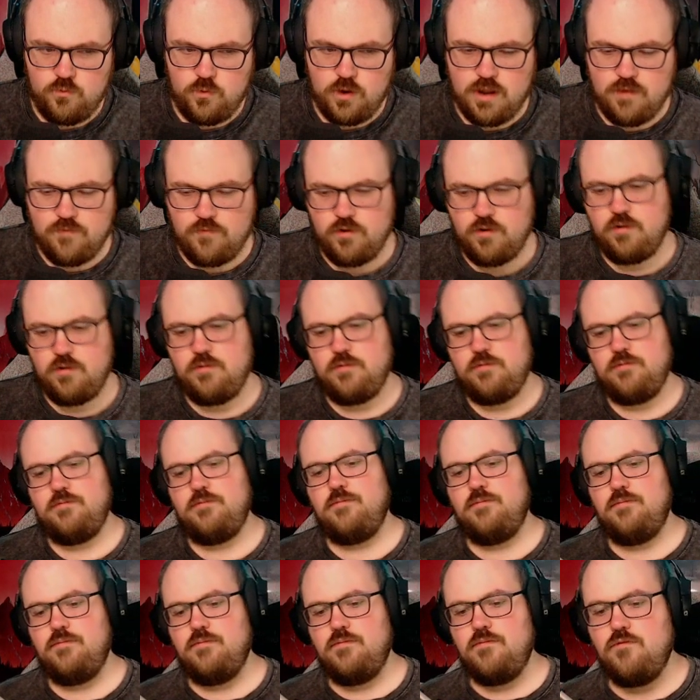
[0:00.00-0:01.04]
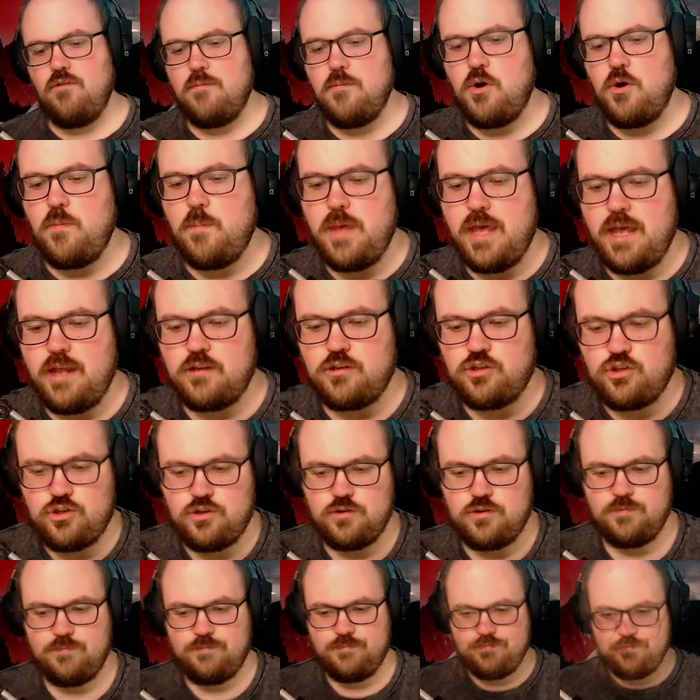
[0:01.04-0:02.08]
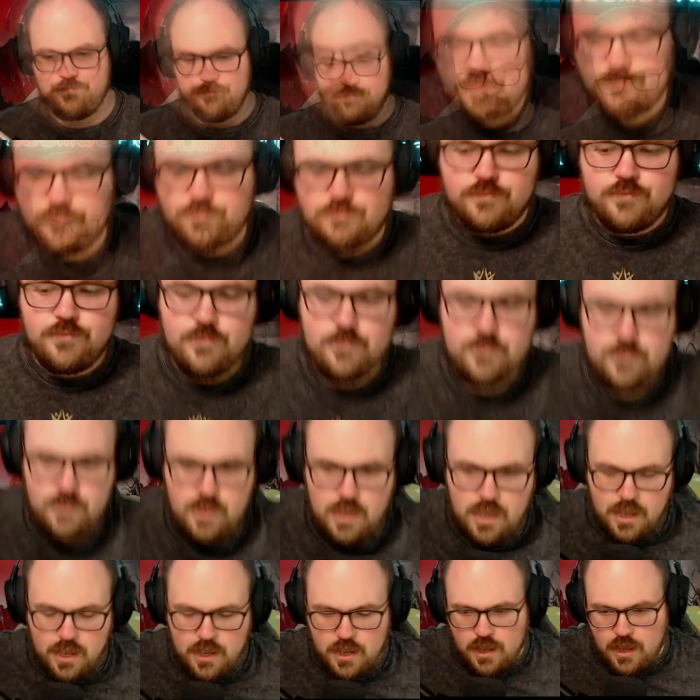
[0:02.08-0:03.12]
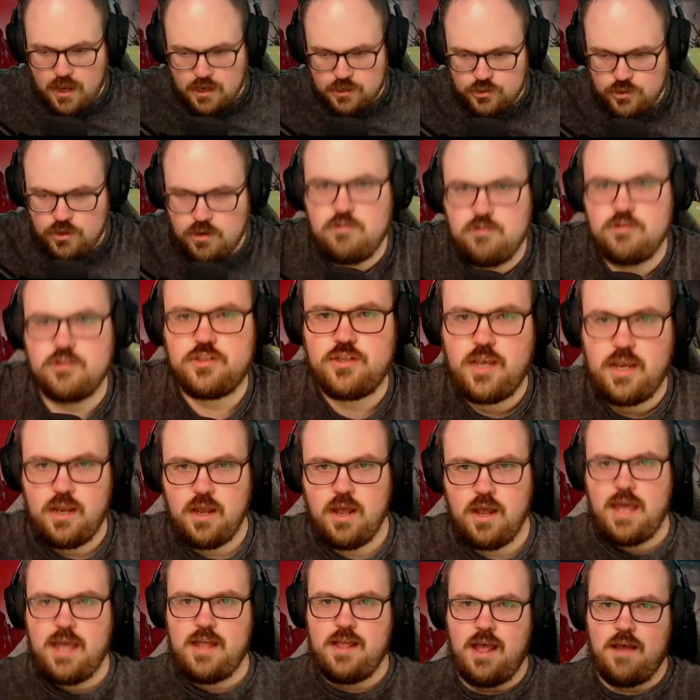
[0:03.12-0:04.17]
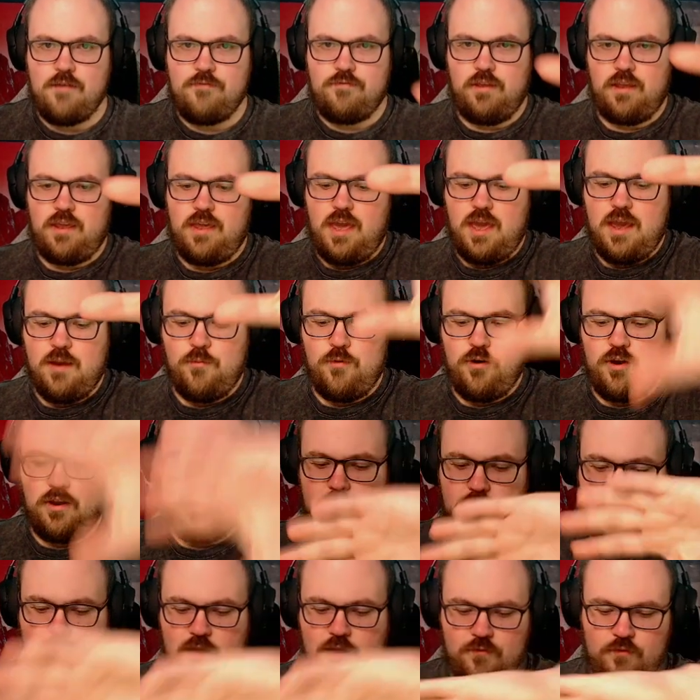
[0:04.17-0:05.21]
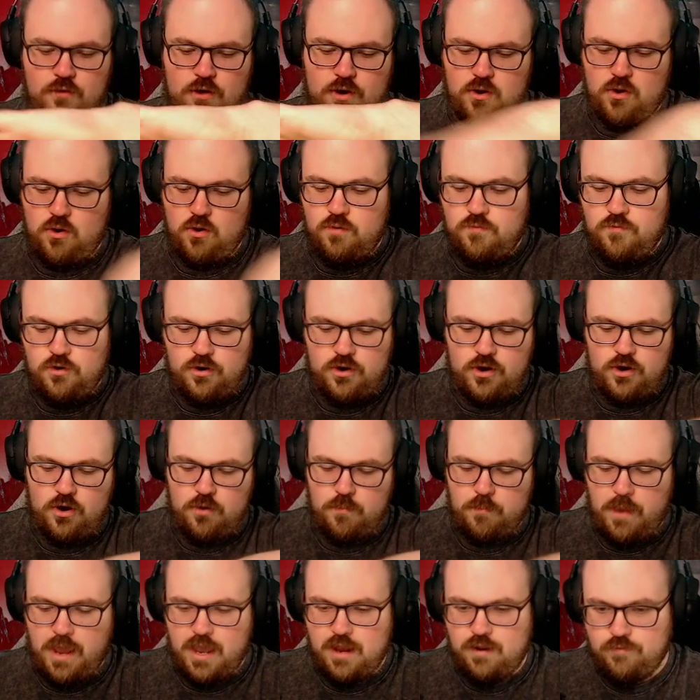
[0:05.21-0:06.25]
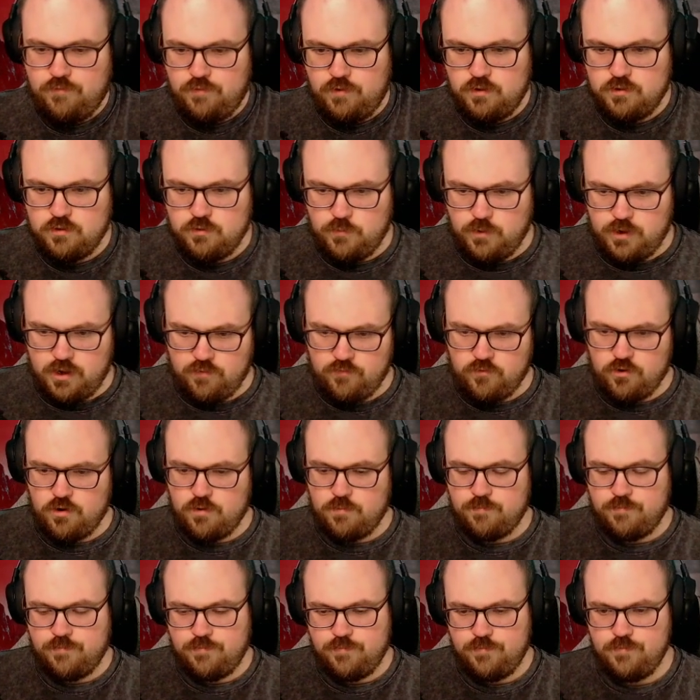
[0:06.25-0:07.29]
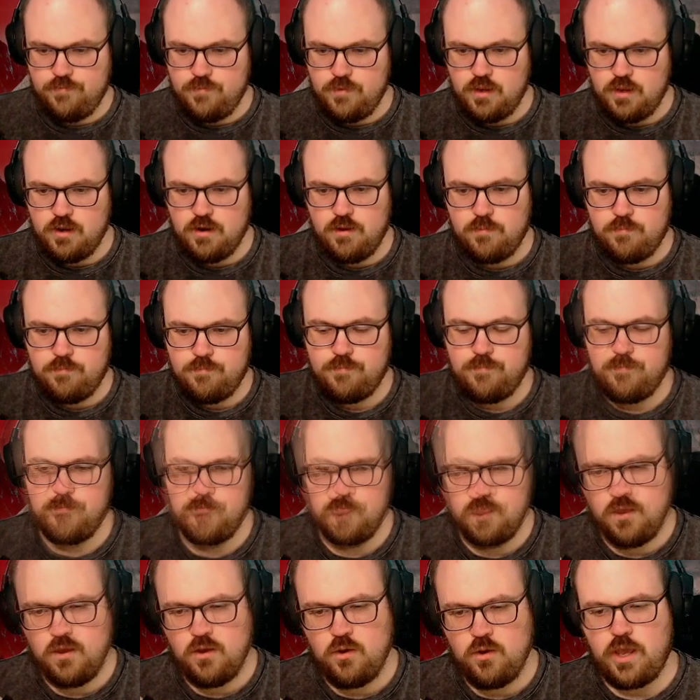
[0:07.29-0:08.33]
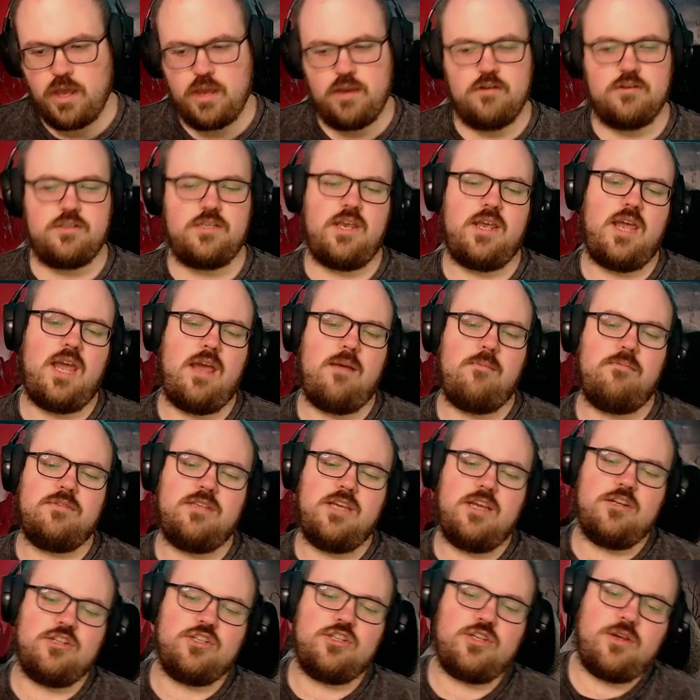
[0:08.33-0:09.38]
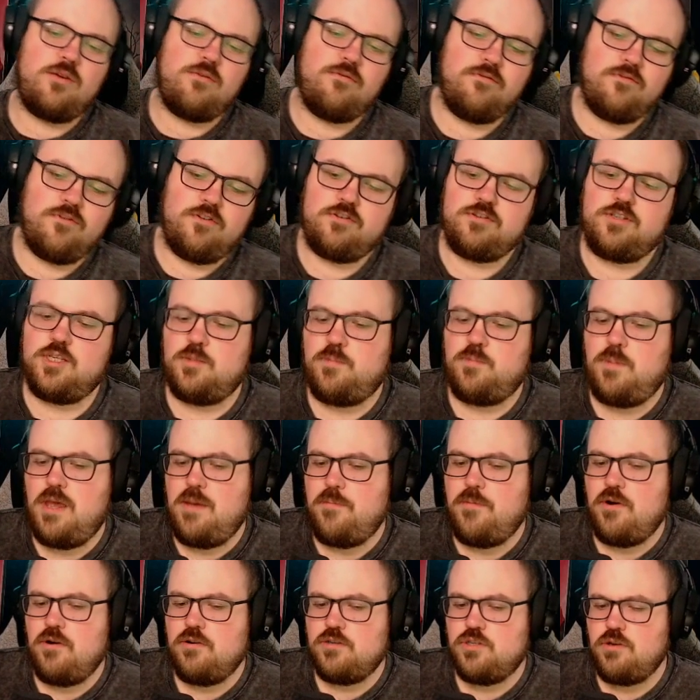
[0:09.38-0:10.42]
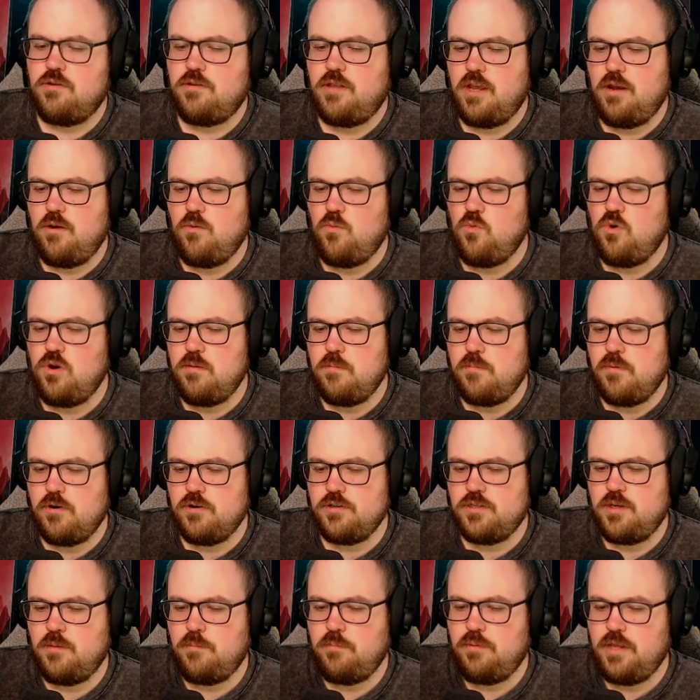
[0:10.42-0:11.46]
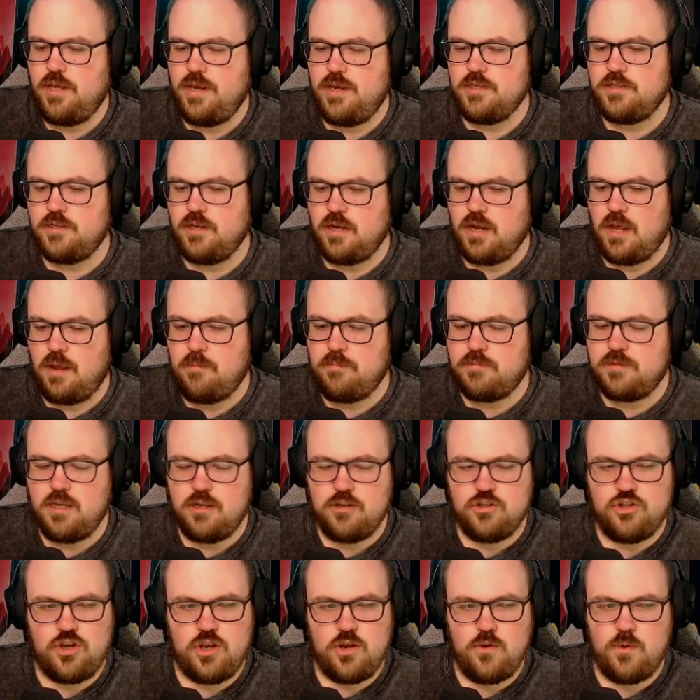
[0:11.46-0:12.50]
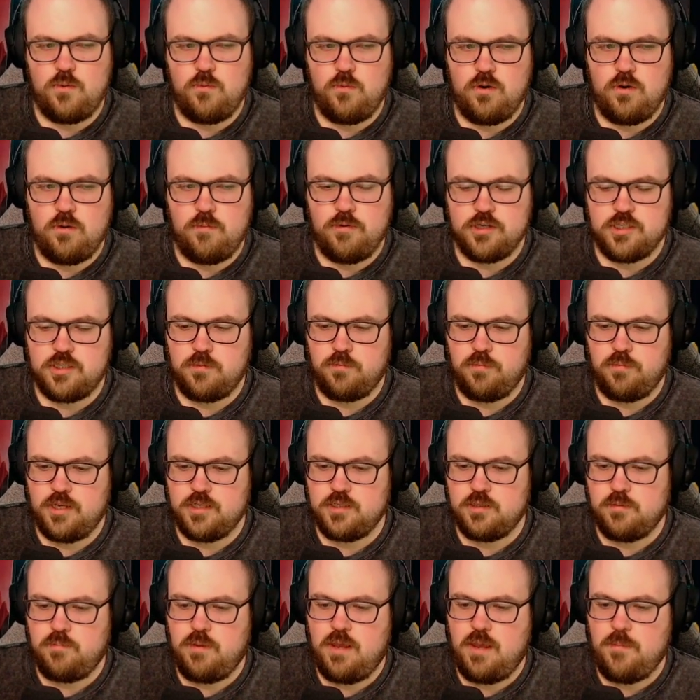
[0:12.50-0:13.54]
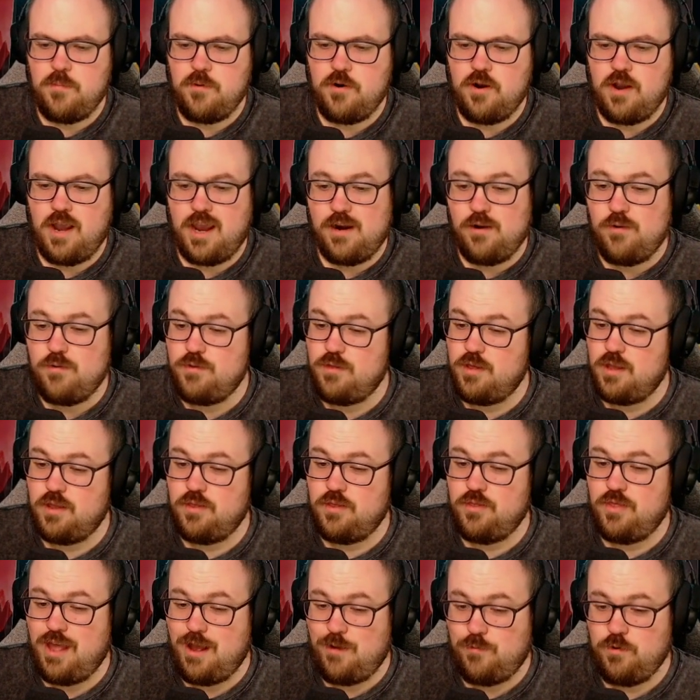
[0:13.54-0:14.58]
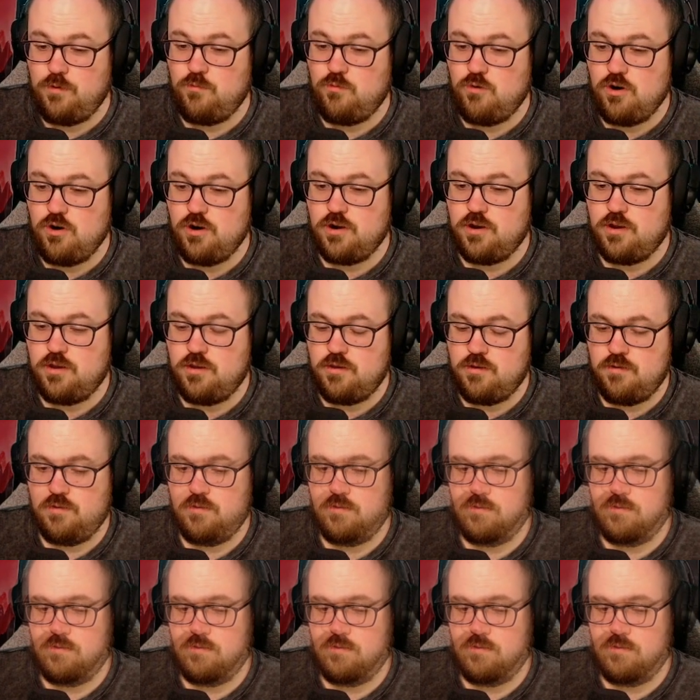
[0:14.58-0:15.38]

whatever remote match. Yeah, yeah, yeah. So you just like have the camera and like hover it over your battlefield or whatever, you know. Wait, you're saying MTGO versus paper? So like one person plays on MTGO and one person plays in paper. I don't think that would work.